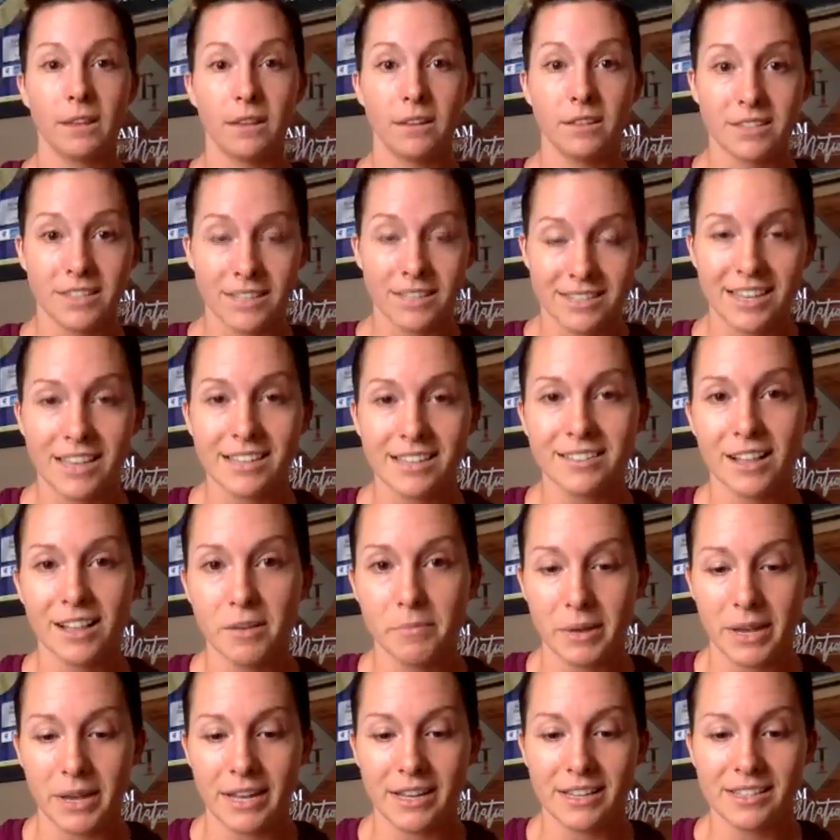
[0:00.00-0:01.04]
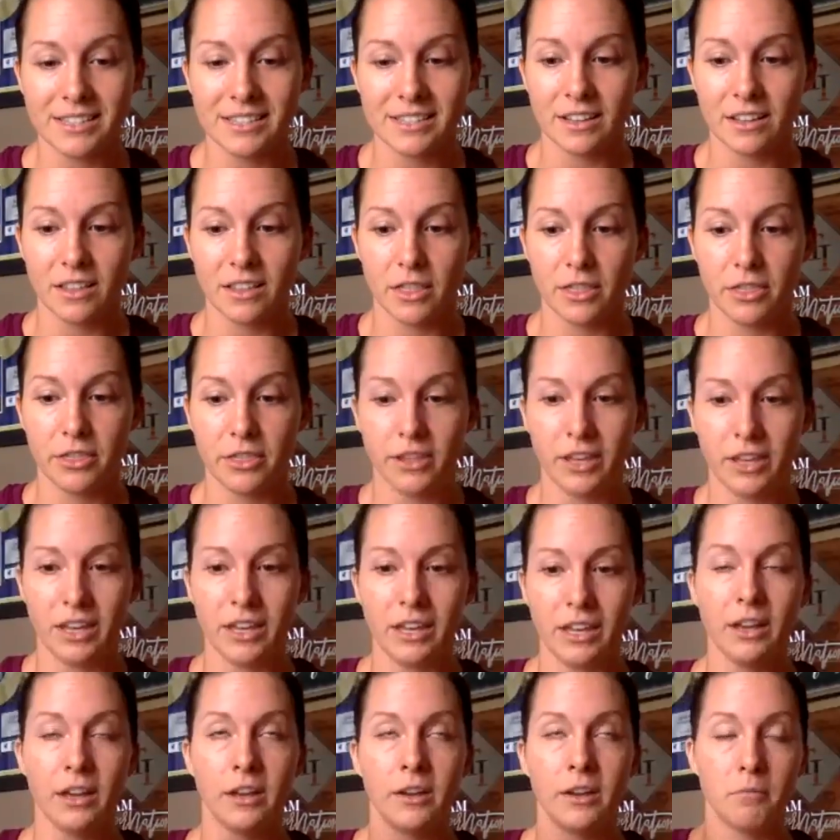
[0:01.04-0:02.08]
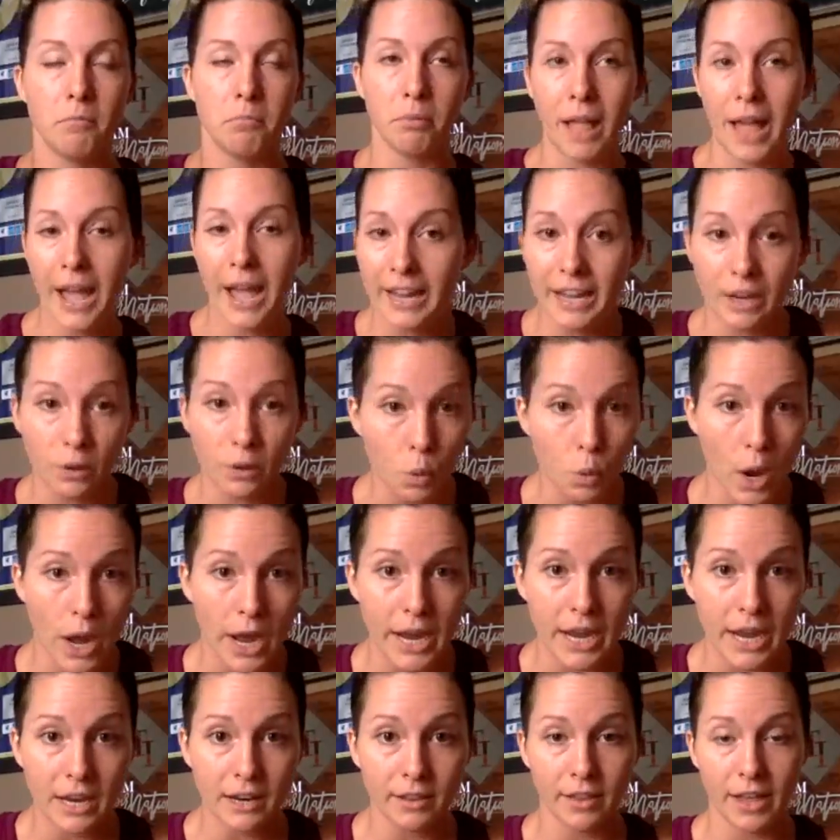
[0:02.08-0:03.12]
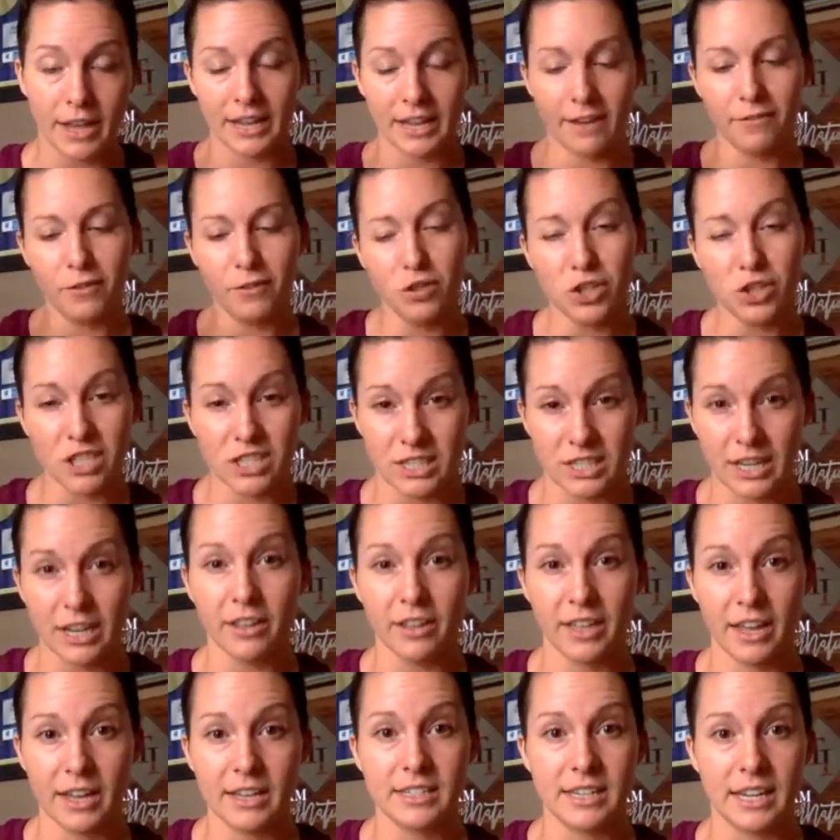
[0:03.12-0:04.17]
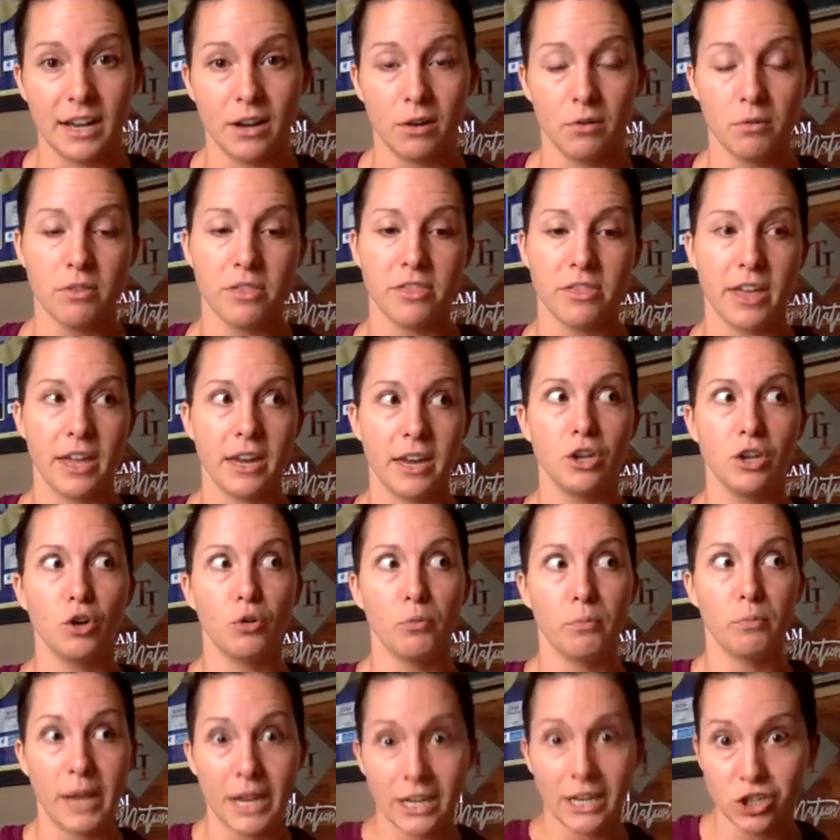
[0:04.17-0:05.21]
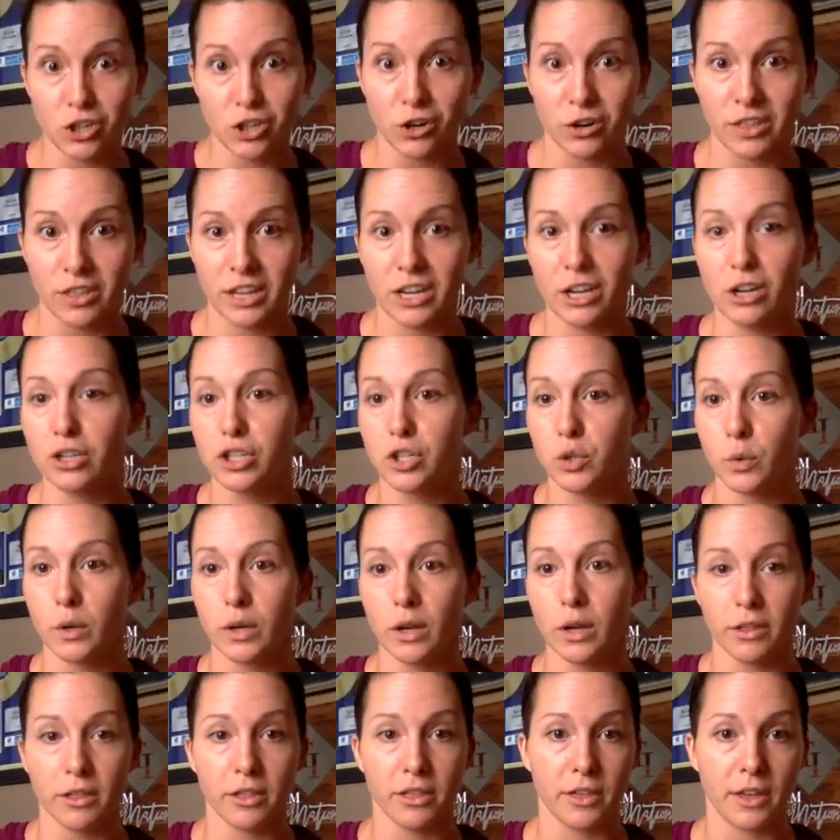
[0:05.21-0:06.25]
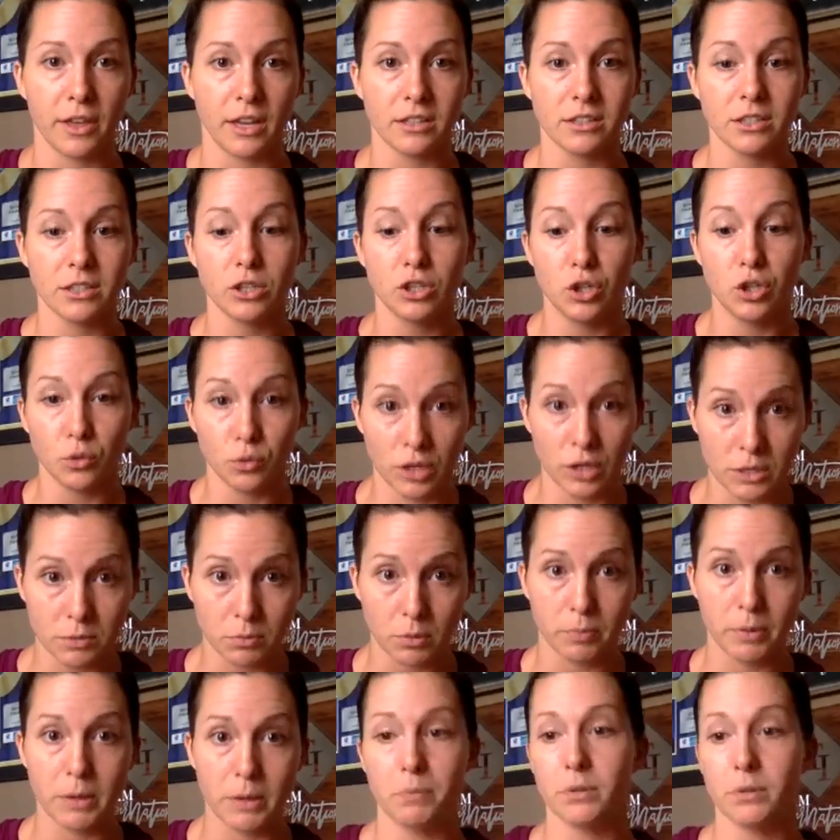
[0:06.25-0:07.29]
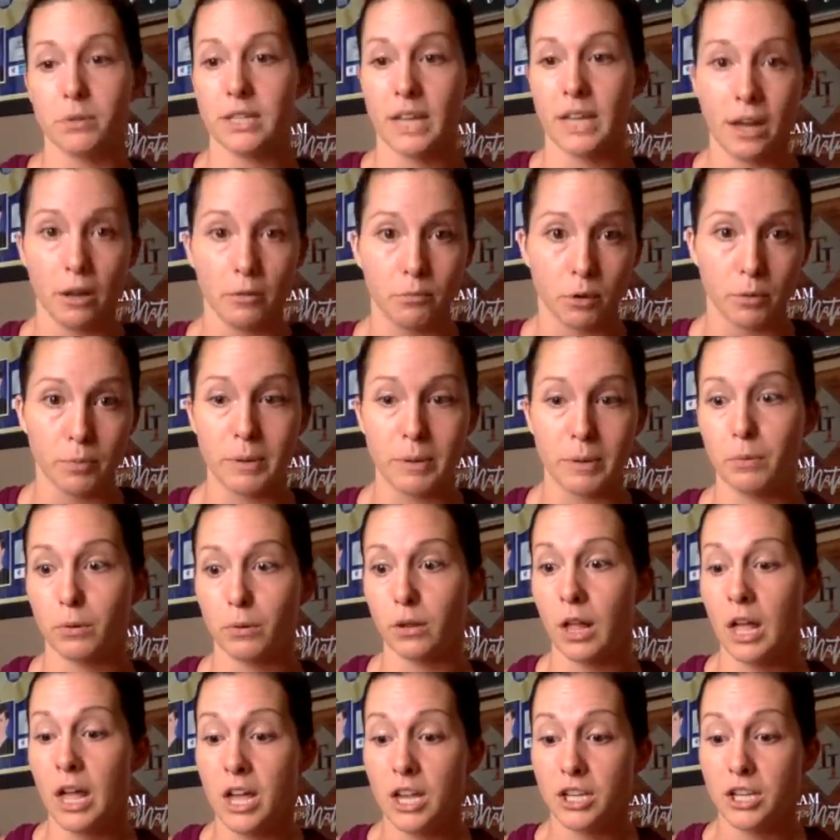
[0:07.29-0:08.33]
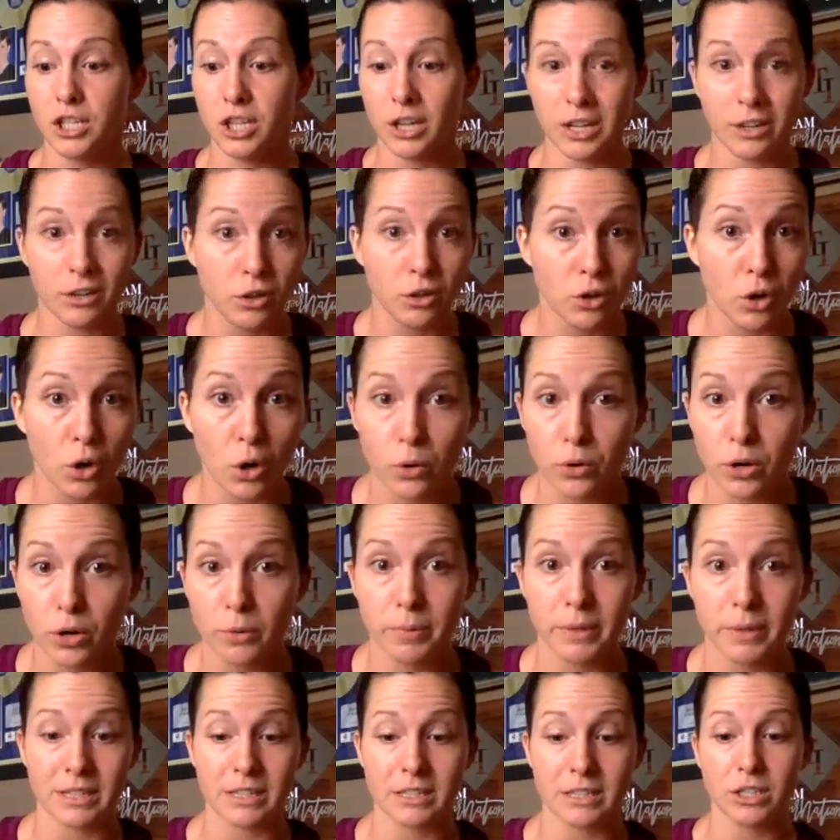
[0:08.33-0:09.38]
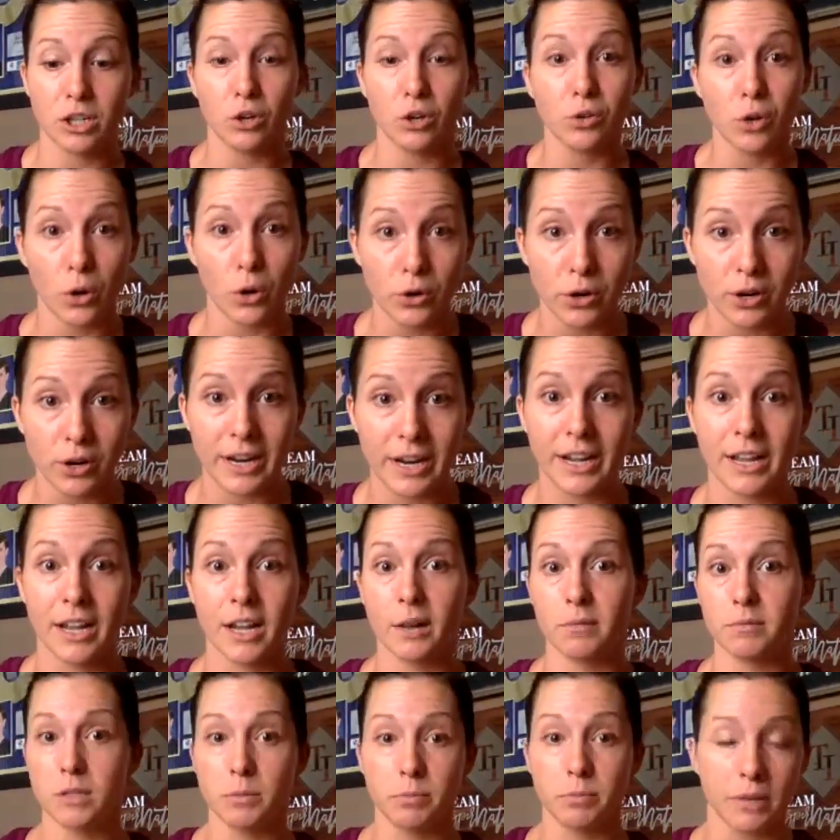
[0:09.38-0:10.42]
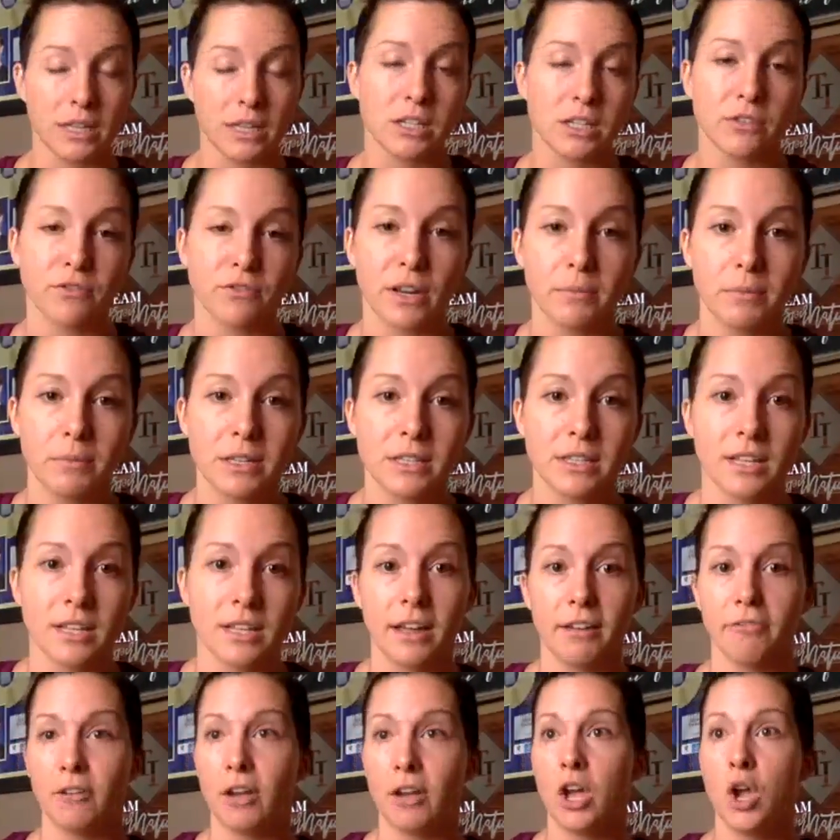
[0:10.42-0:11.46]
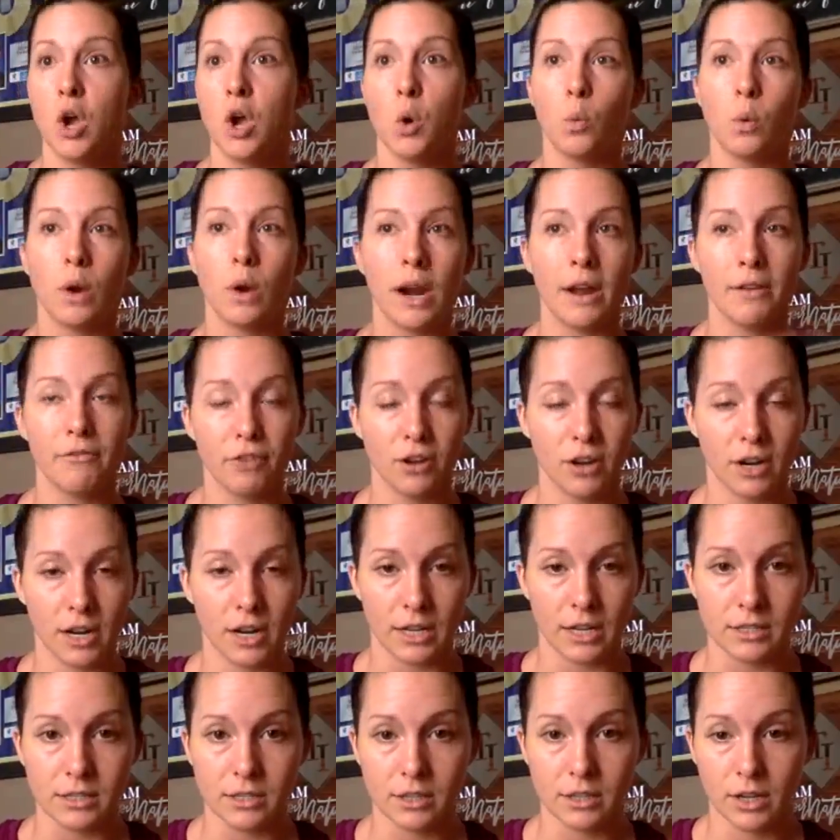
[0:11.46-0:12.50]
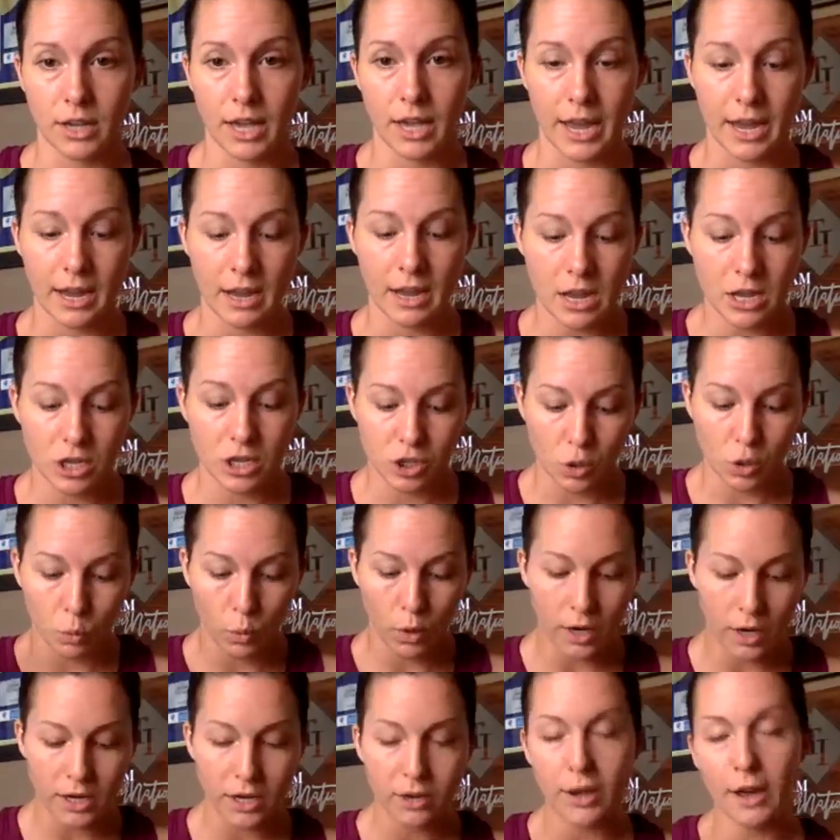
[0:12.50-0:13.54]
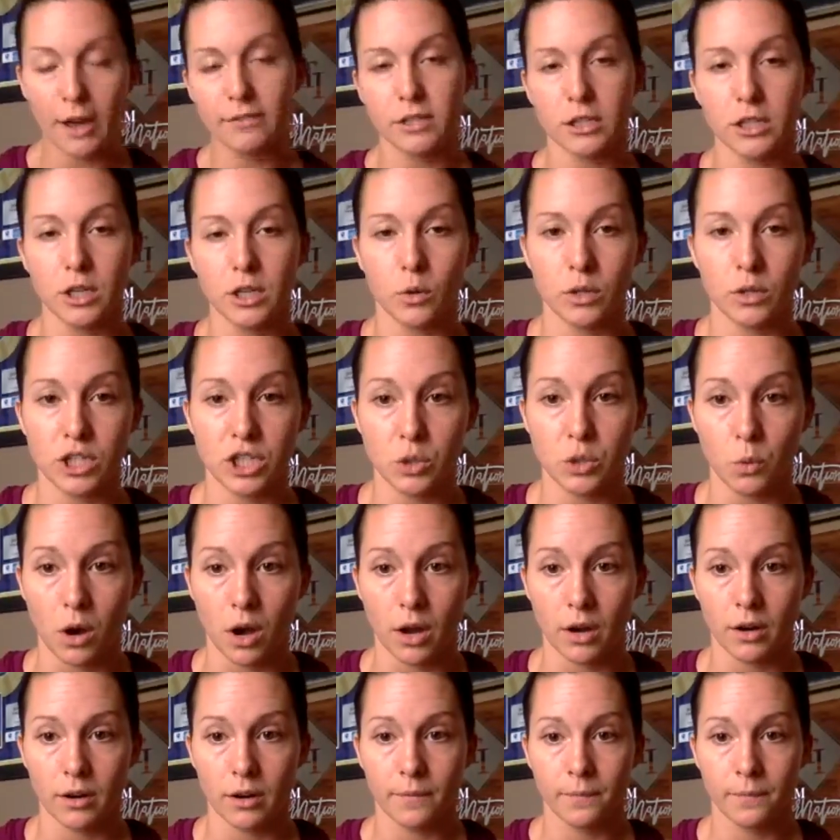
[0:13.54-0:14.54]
Success Club is the black and white, like if you just nail that down, then you'll make sure that you're doing all the things to reach more people, to help more people, to grow your business, to grow your income, to bless your family's life, whatever it is, okay? So one, you have to know what you want.